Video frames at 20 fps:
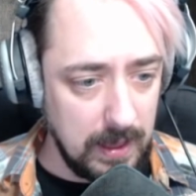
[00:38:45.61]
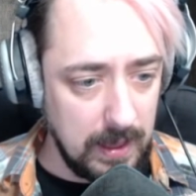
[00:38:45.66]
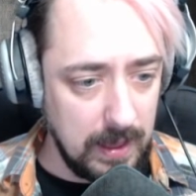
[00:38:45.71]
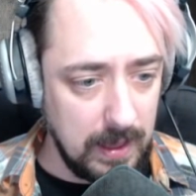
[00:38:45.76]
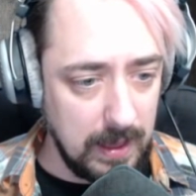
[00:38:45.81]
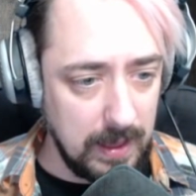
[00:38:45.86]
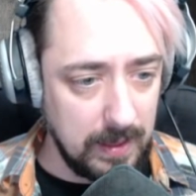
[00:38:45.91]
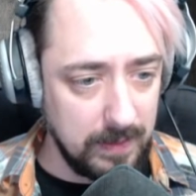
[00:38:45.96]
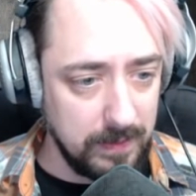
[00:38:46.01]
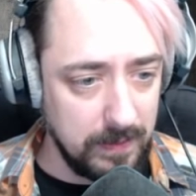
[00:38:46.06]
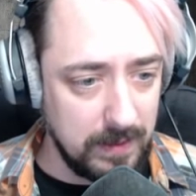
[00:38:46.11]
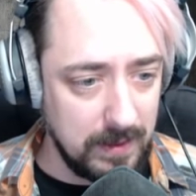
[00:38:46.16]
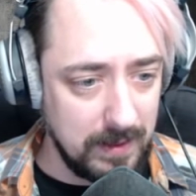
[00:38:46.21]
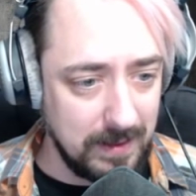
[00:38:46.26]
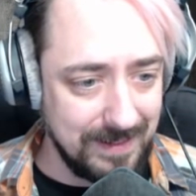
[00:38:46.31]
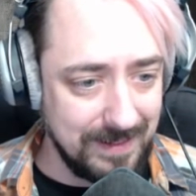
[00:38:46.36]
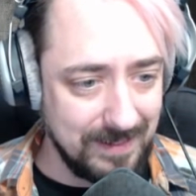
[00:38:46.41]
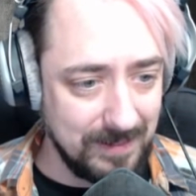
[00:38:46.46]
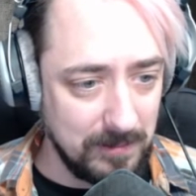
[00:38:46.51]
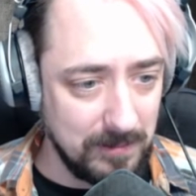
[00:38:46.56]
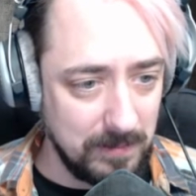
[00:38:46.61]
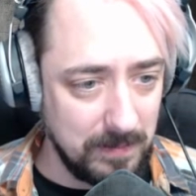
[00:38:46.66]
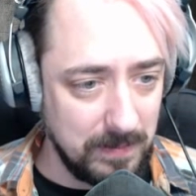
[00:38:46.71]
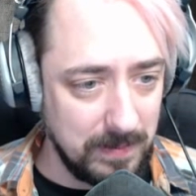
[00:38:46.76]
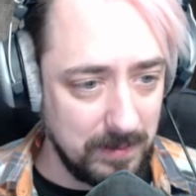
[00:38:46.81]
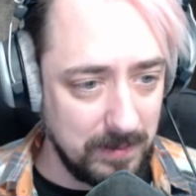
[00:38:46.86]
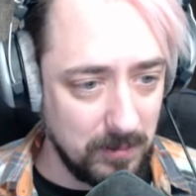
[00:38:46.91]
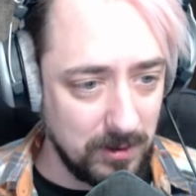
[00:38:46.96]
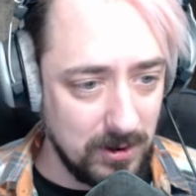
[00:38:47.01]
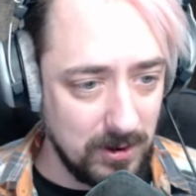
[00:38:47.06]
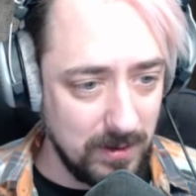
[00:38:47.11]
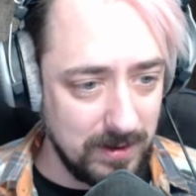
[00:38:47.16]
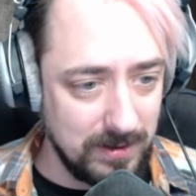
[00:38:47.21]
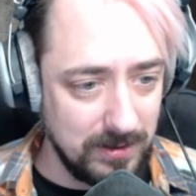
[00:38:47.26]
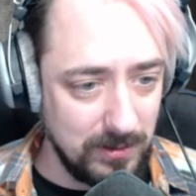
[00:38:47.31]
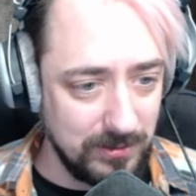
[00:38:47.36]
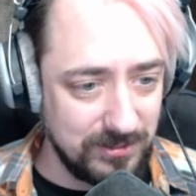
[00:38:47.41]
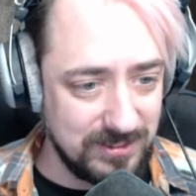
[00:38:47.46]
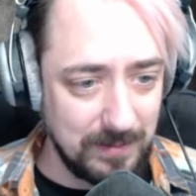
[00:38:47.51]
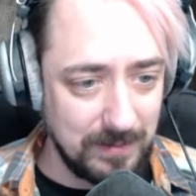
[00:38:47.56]
And we're going to
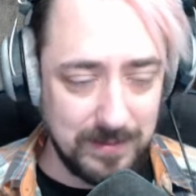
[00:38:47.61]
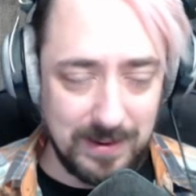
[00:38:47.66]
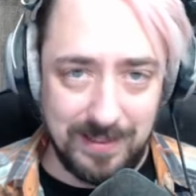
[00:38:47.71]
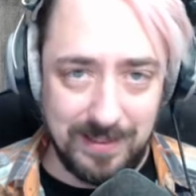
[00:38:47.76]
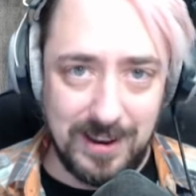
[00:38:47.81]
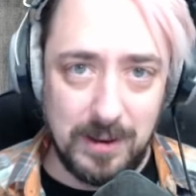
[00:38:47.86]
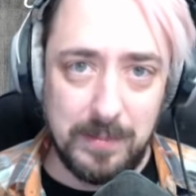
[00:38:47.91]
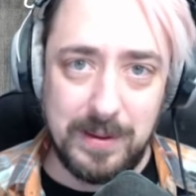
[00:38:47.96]
do something a little